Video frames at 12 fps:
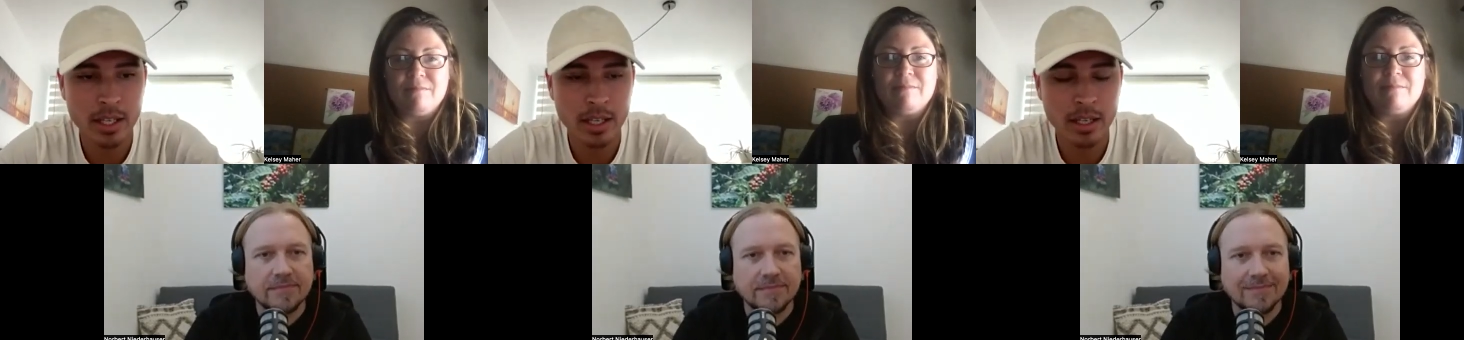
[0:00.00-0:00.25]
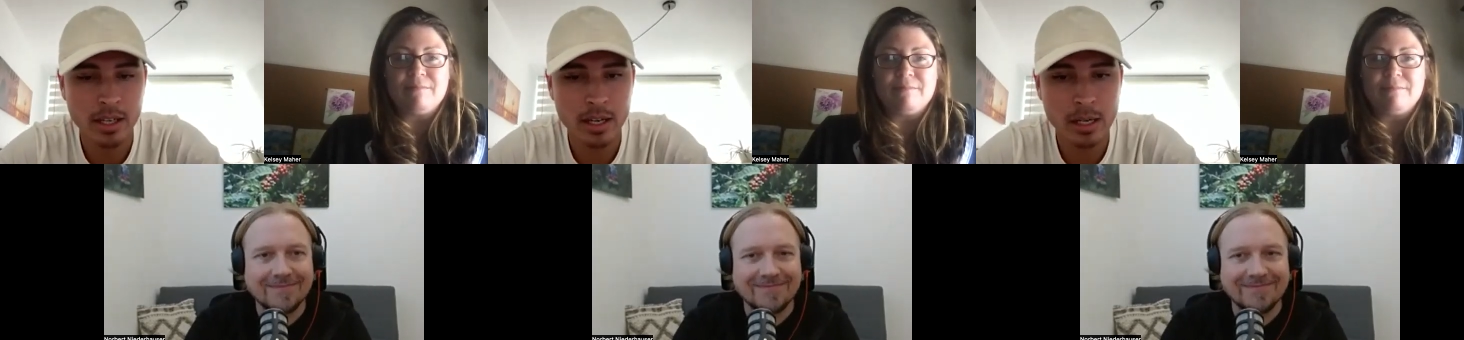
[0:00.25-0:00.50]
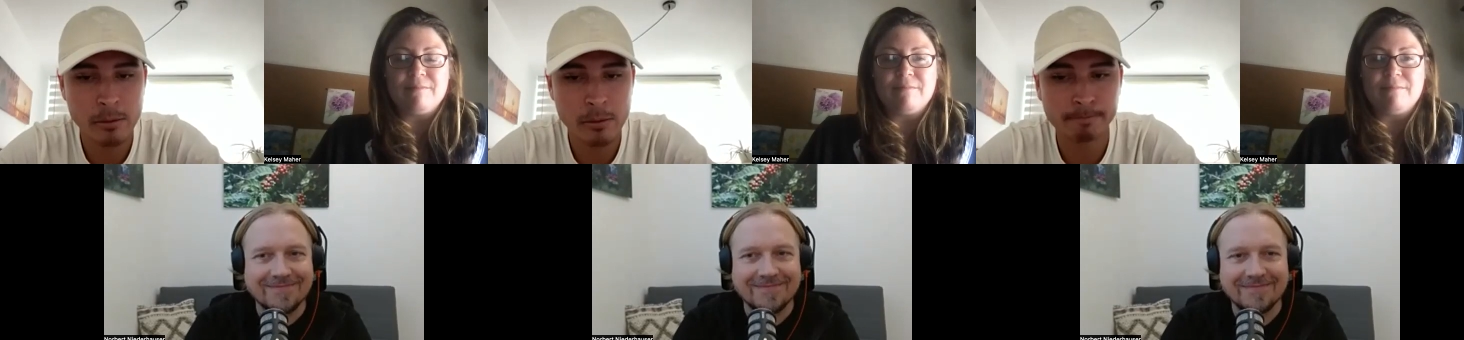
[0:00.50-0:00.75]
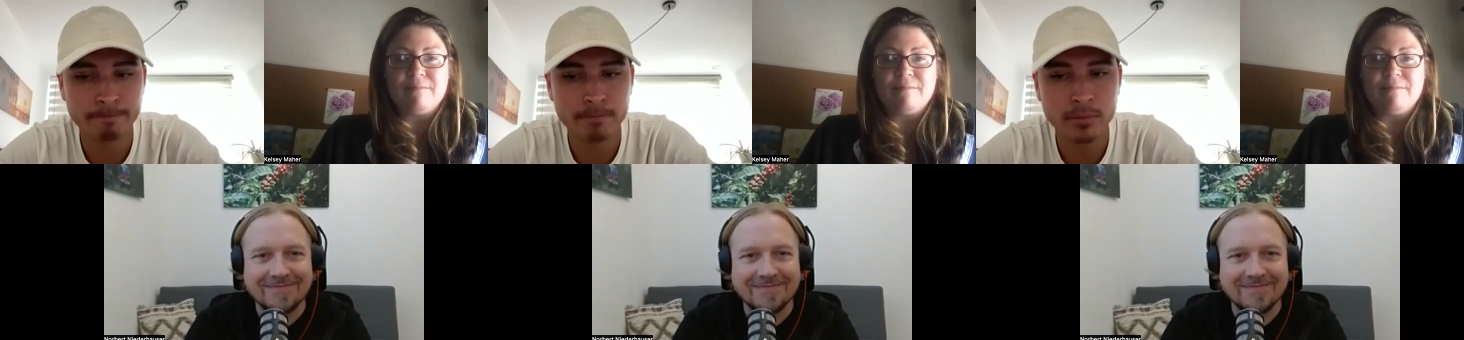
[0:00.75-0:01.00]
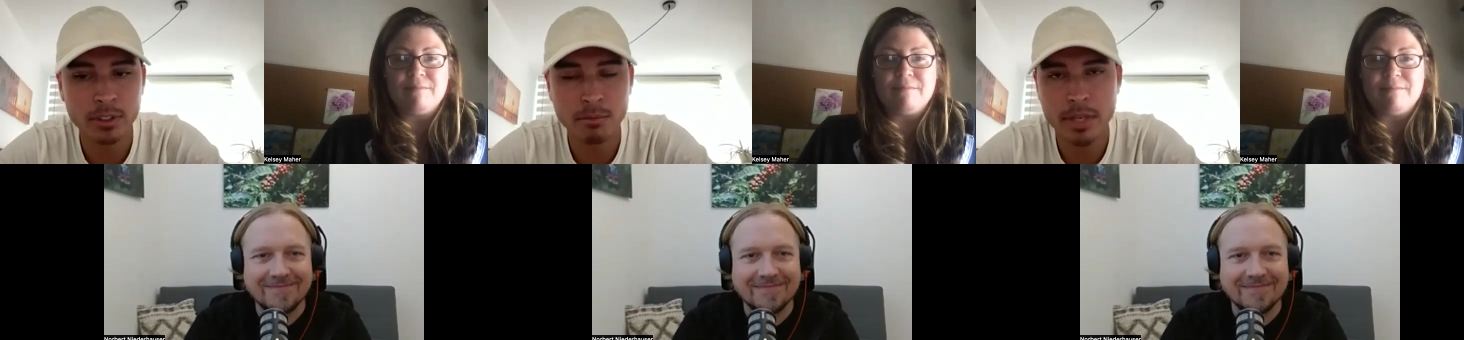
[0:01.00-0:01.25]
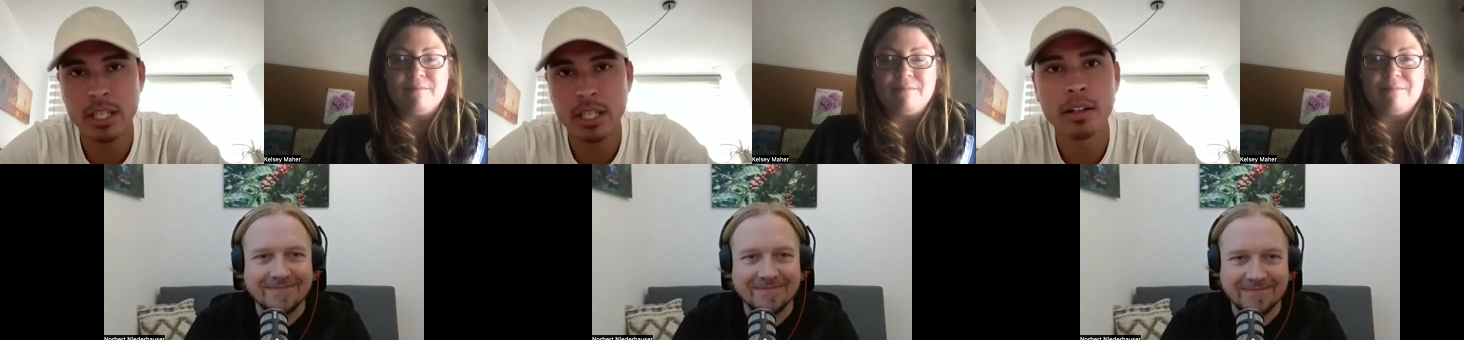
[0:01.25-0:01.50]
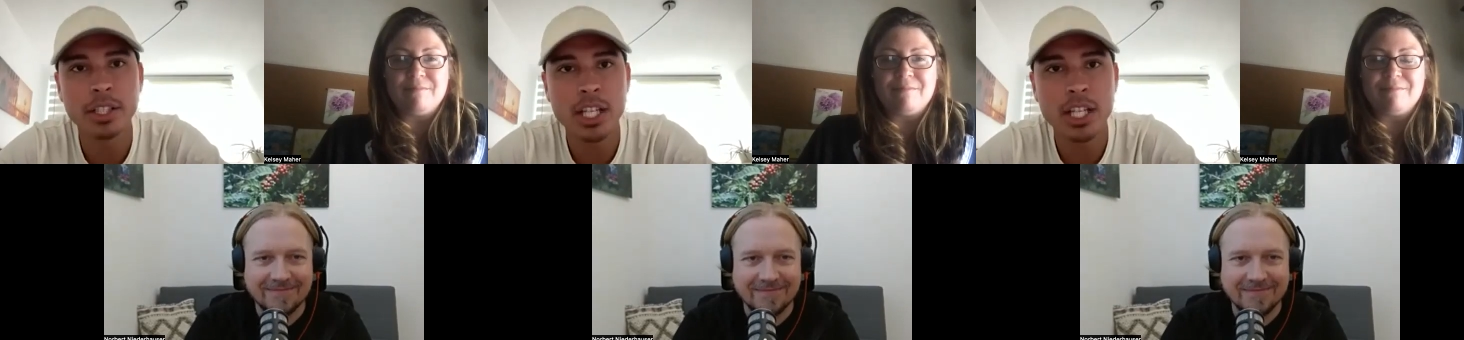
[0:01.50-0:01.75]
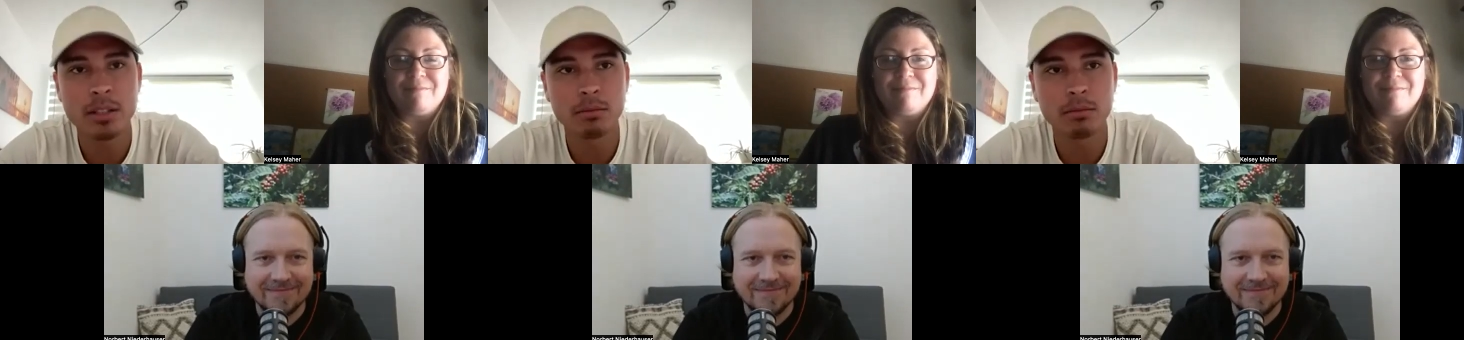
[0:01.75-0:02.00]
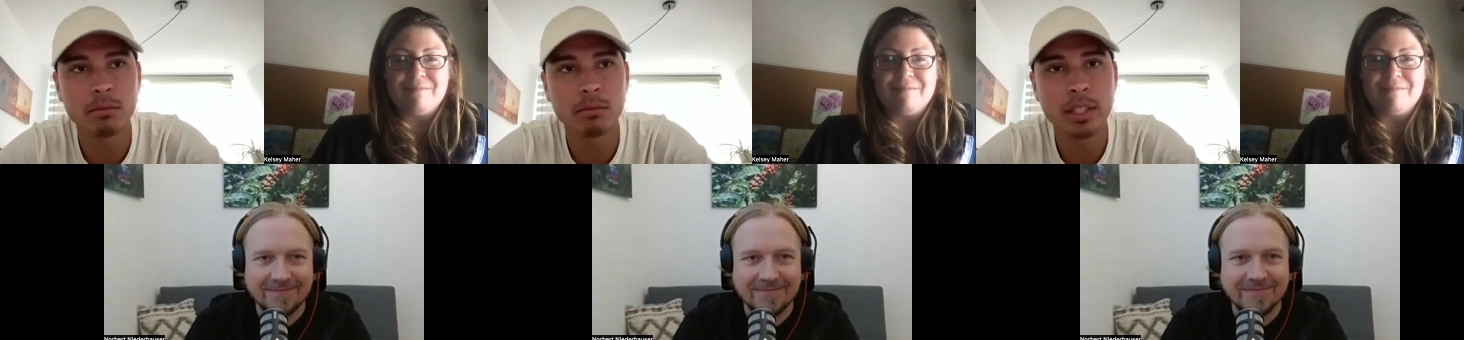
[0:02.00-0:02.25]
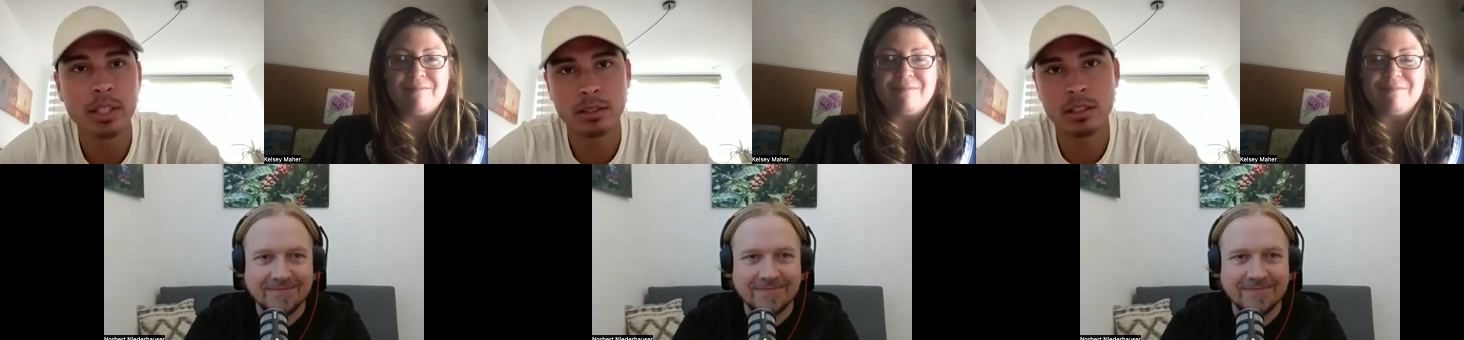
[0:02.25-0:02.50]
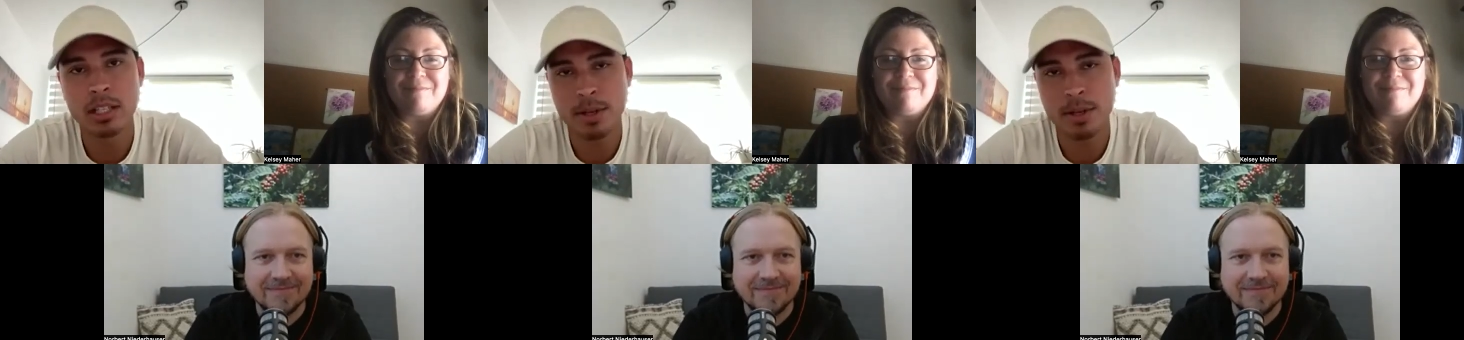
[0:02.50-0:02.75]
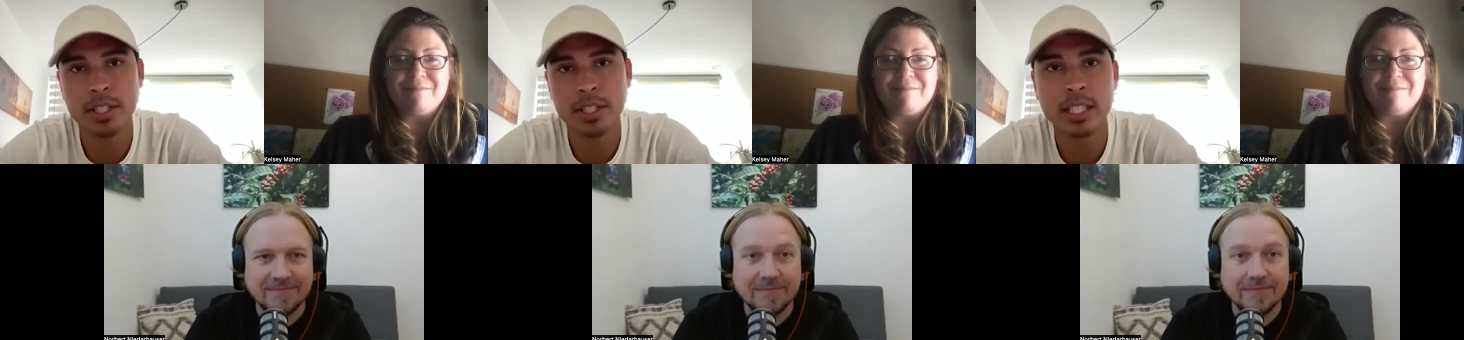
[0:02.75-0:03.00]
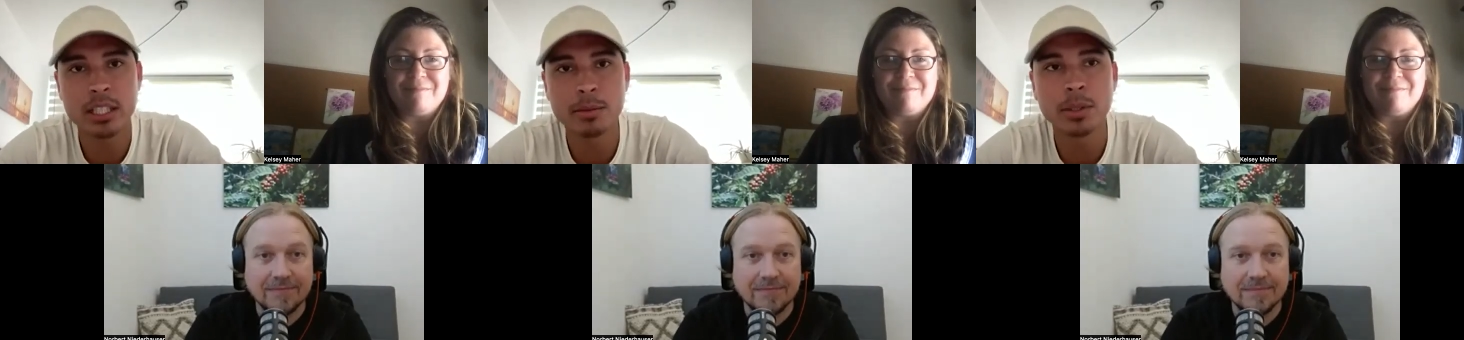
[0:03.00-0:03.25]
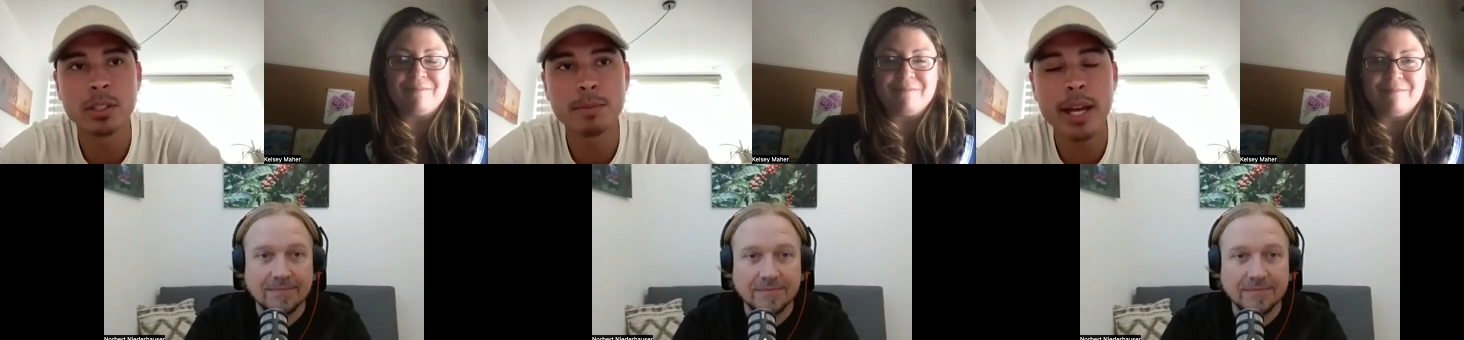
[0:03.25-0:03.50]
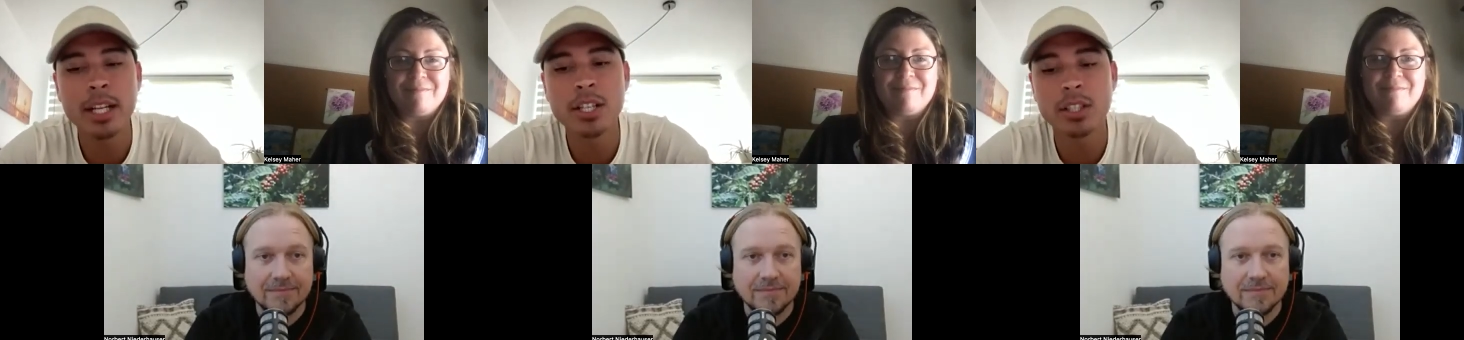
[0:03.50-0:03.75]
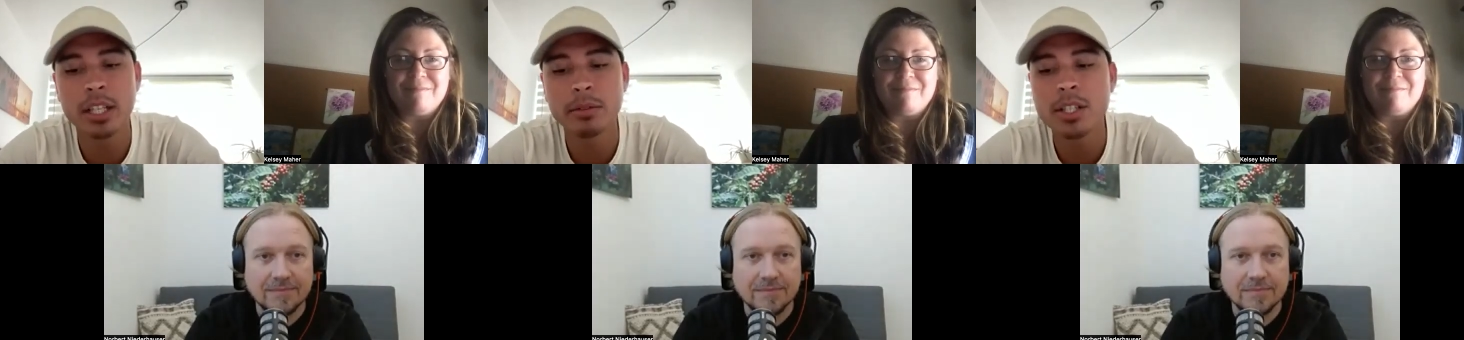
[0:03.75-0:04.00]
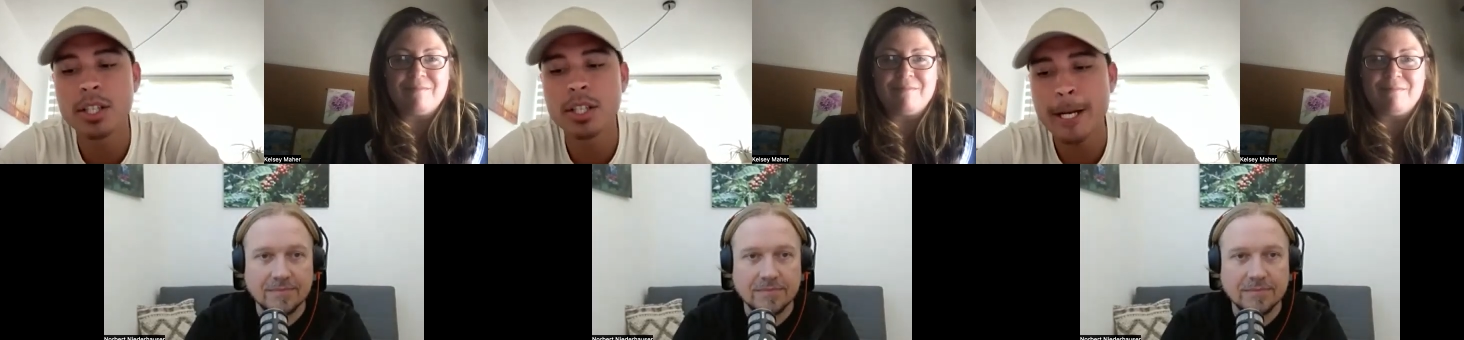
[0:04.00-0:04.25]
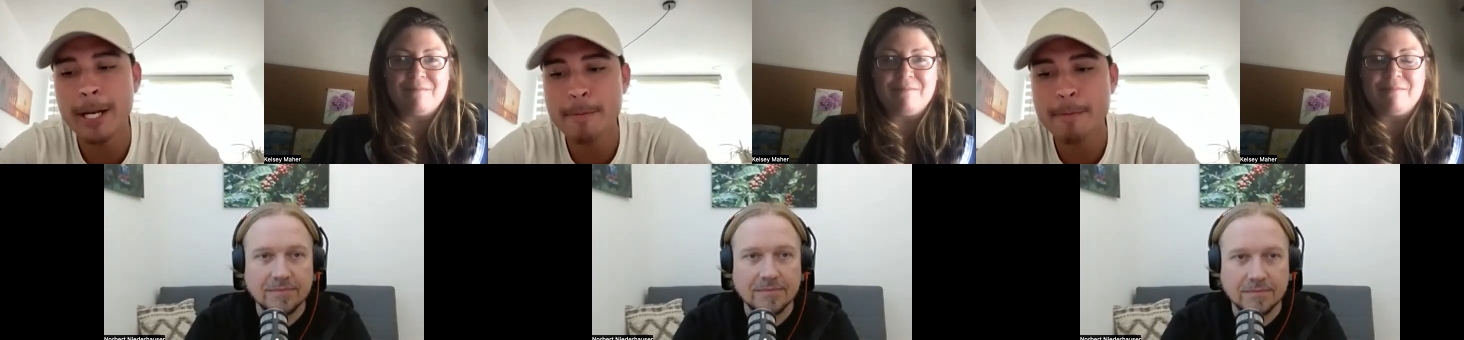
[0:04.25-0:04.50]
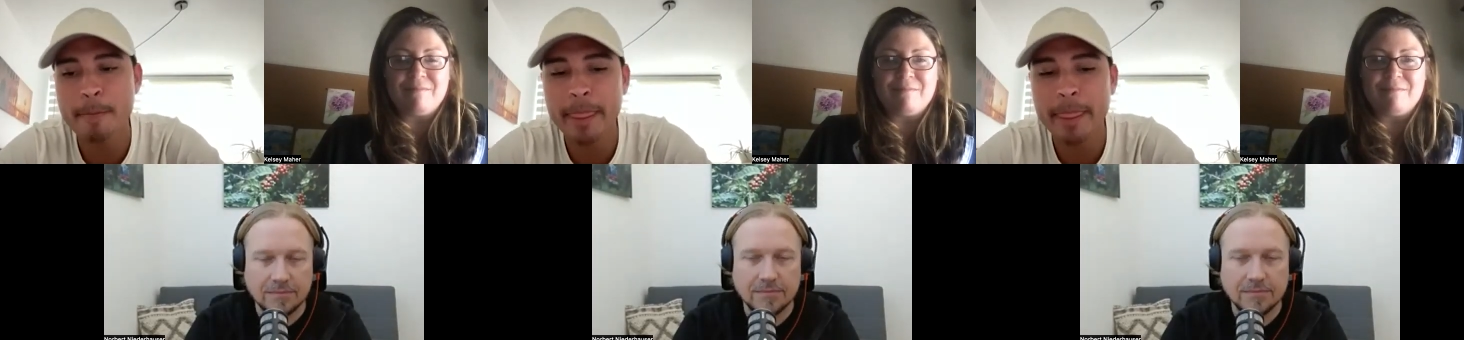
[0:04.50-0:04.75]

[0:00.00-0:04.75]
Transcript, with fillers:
Speaker 1: Um, to make you know education especially accessible in Spanish language. Um,